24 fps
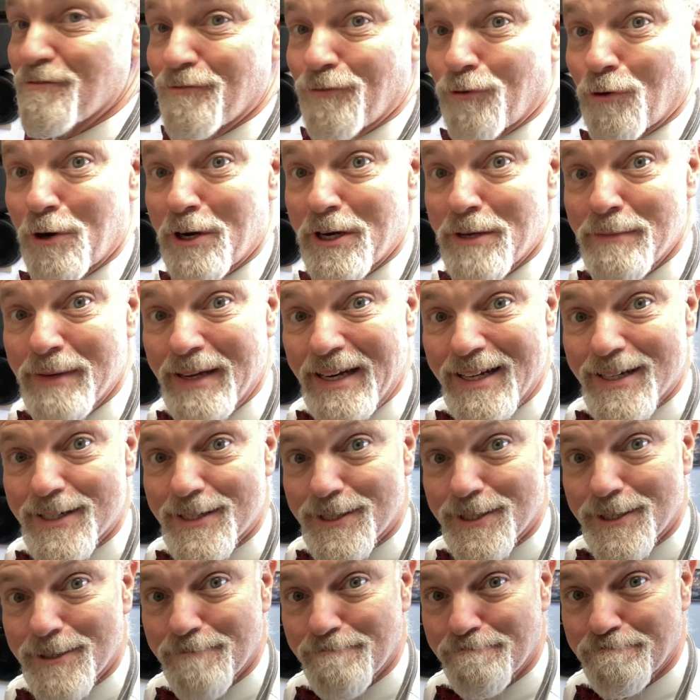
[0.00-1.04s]
40
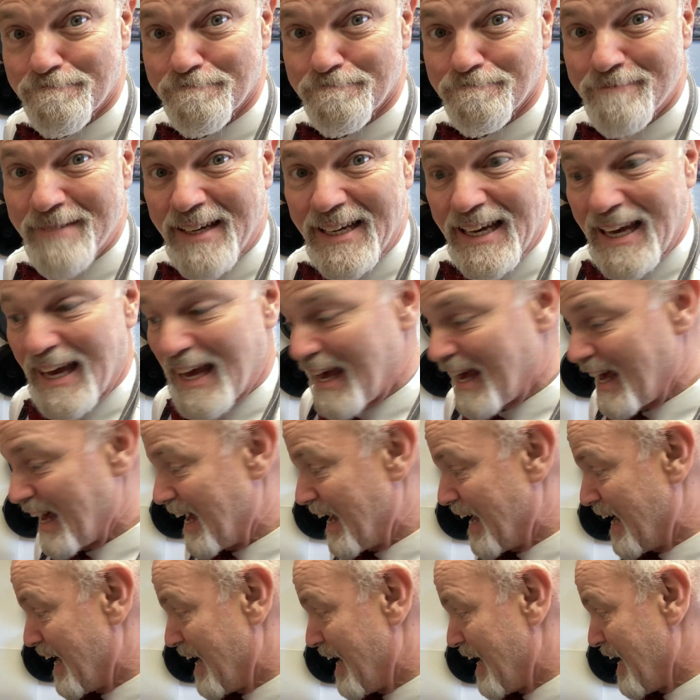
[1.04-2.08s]
minutes.
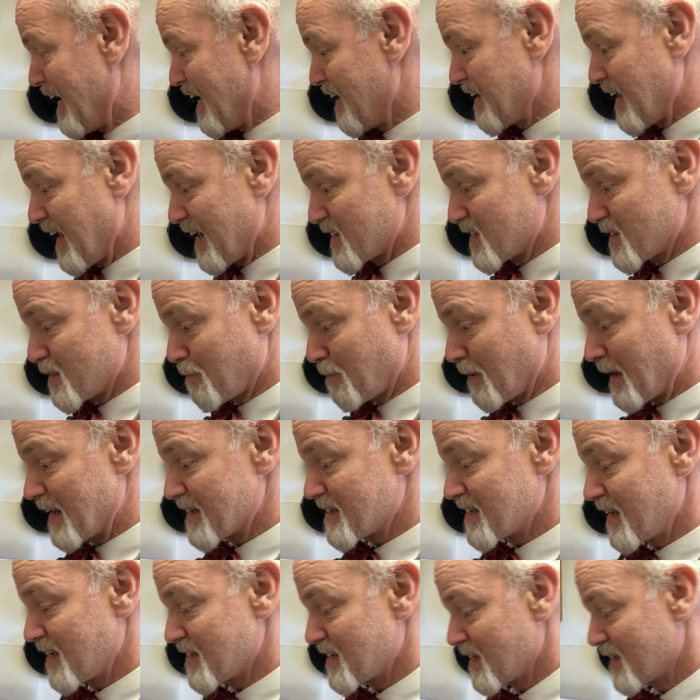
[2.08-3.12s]
And that's the
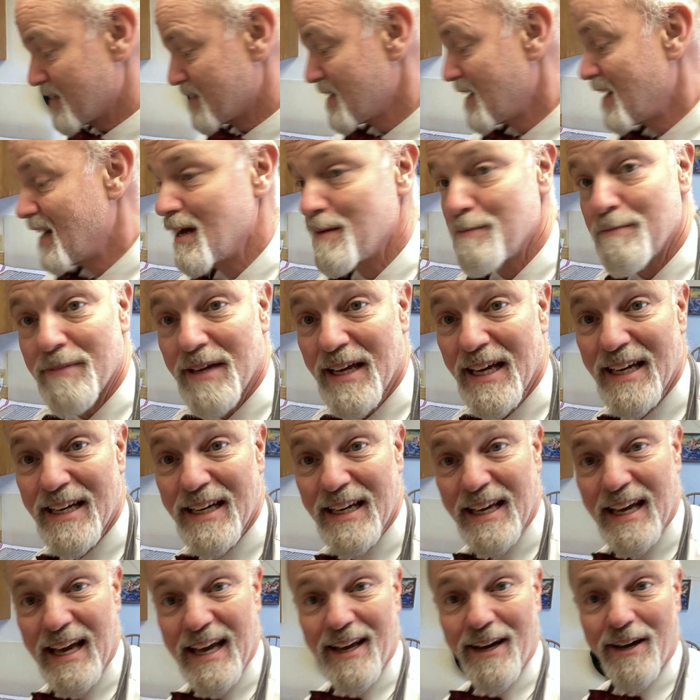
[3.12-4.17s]
processing time
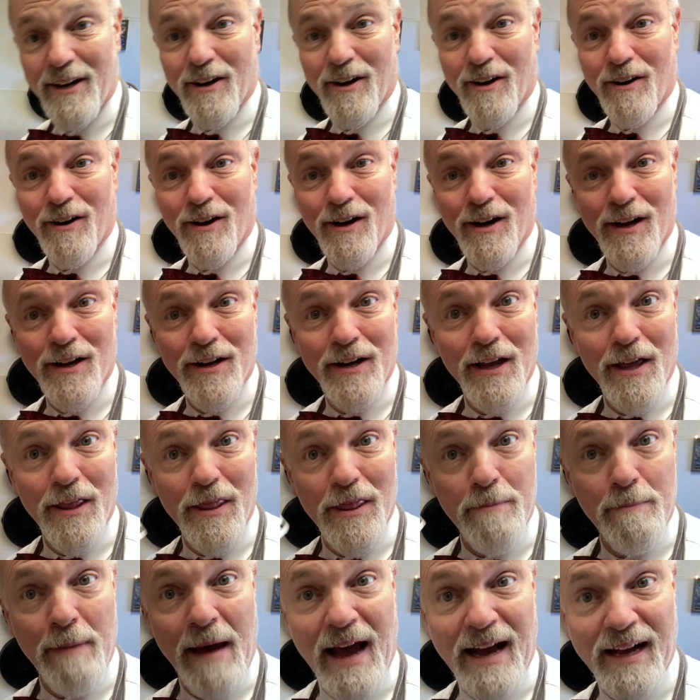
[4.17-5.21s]
indicated on
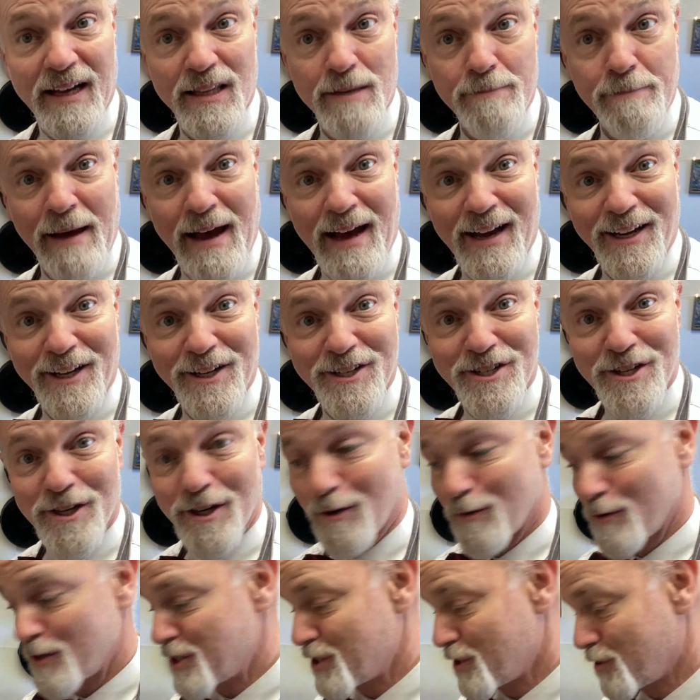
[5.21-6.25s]
the back of the package
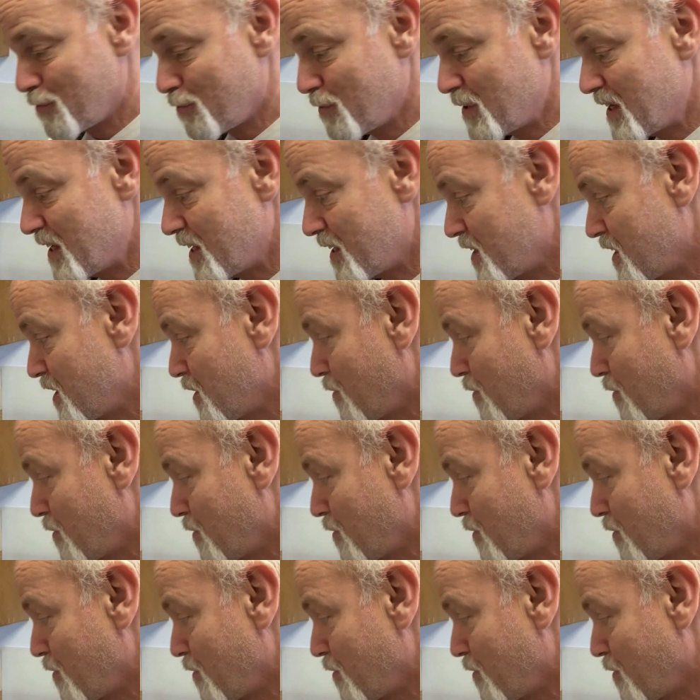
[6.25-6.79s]
here. We're just reading the